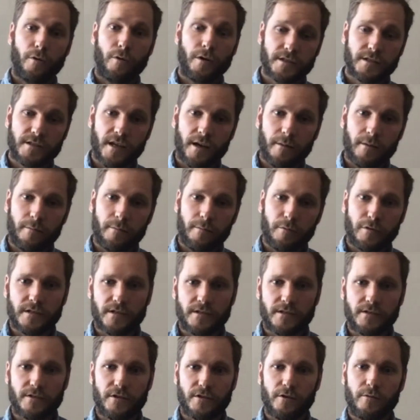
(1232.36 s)
One example is
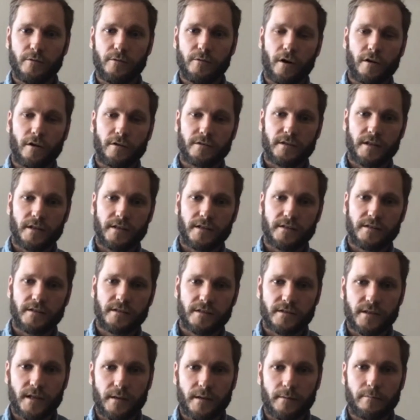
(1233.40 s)
these Zoom calls; they
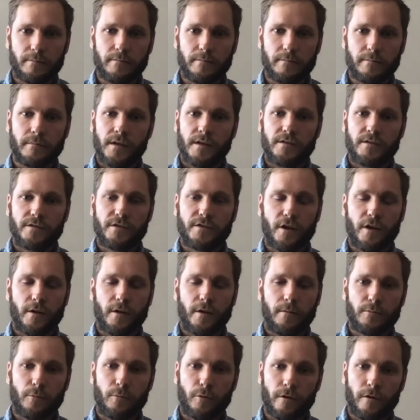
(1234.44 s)
just seem so
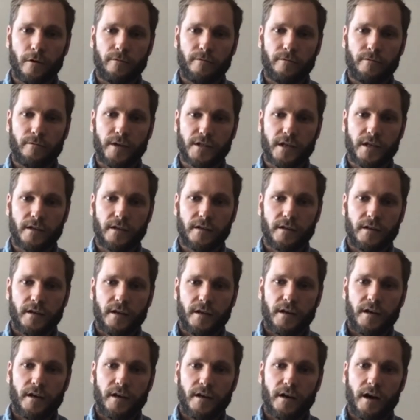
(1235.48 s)
much more efficient
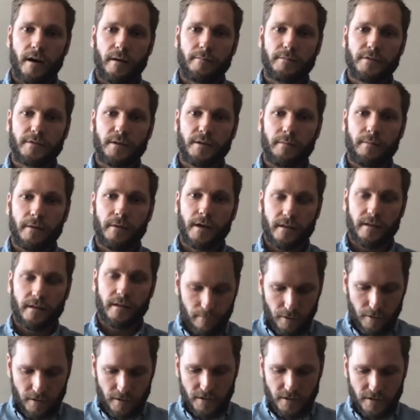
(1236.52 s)
um, to me than
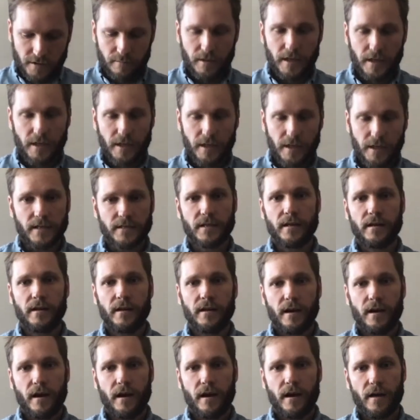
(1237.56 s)
in-person meetings,
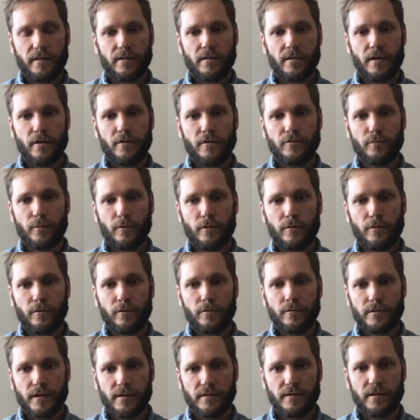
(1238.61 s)
and I think those
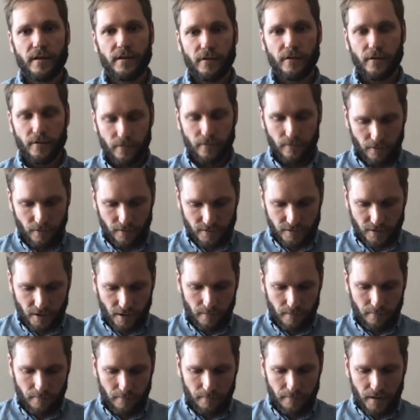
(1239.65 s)
will continue long
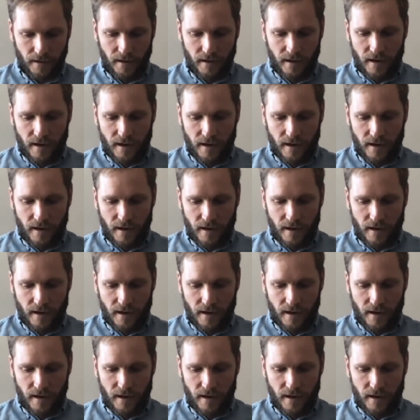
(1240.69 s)
term.